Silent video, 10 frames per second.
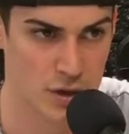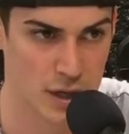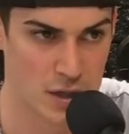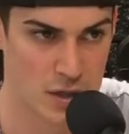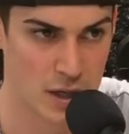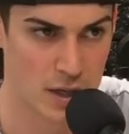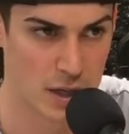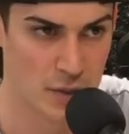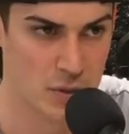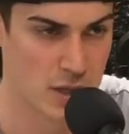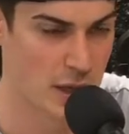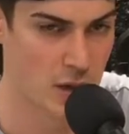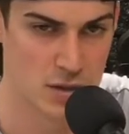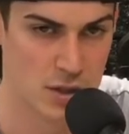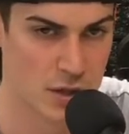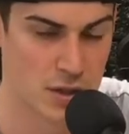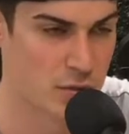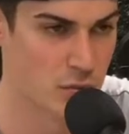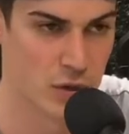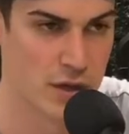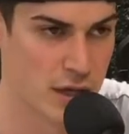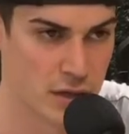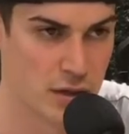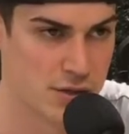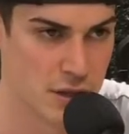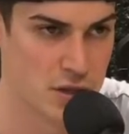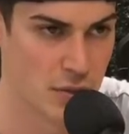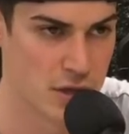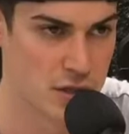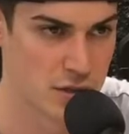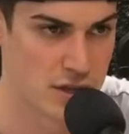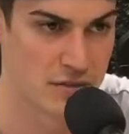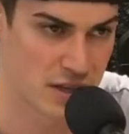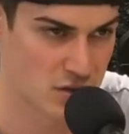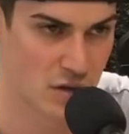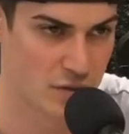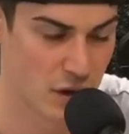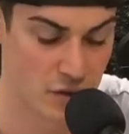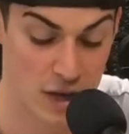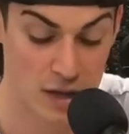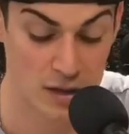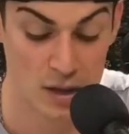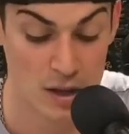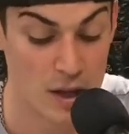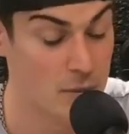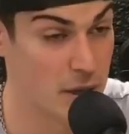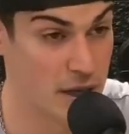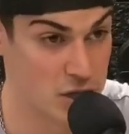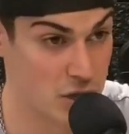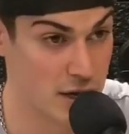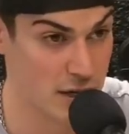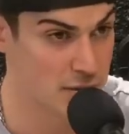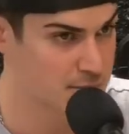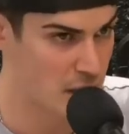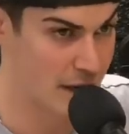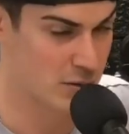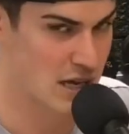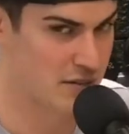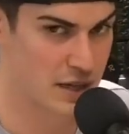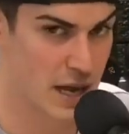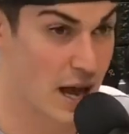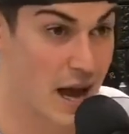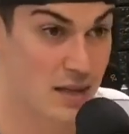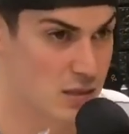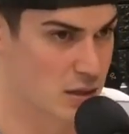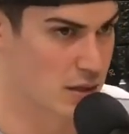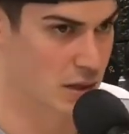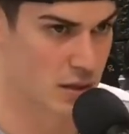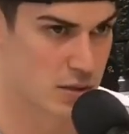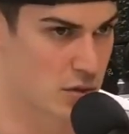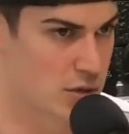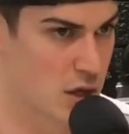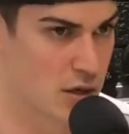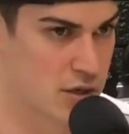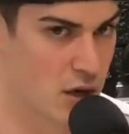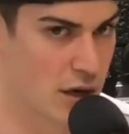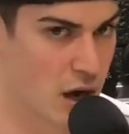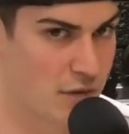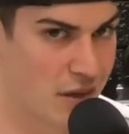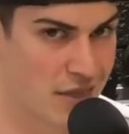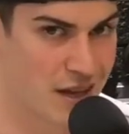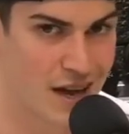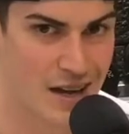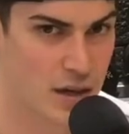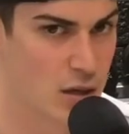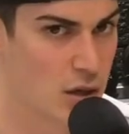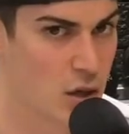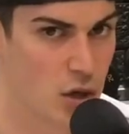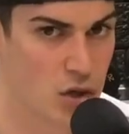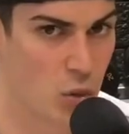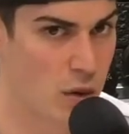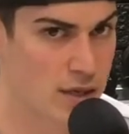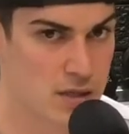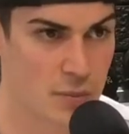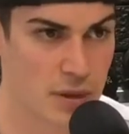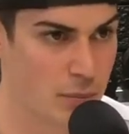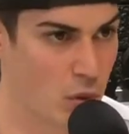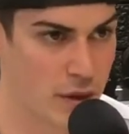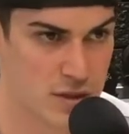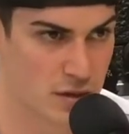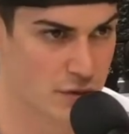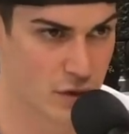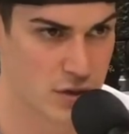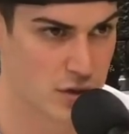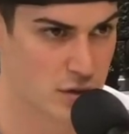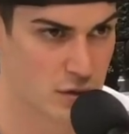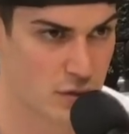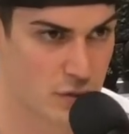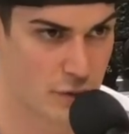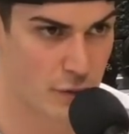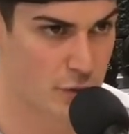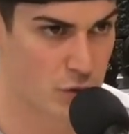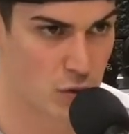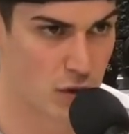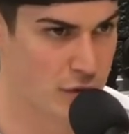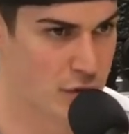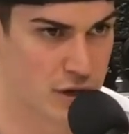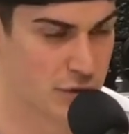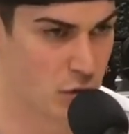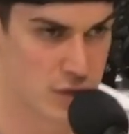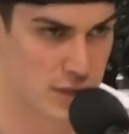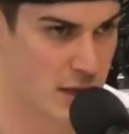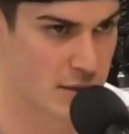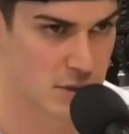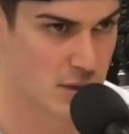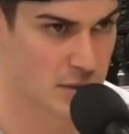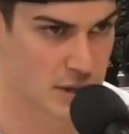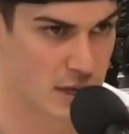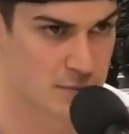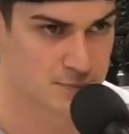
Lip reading: I got traded and it was like such a ridiculous situation. I'll save that story for another day, but I get traded and I was having an excellent year. So starting off, I think I had 20 something points in the first 12, 13, 14 games, something like that.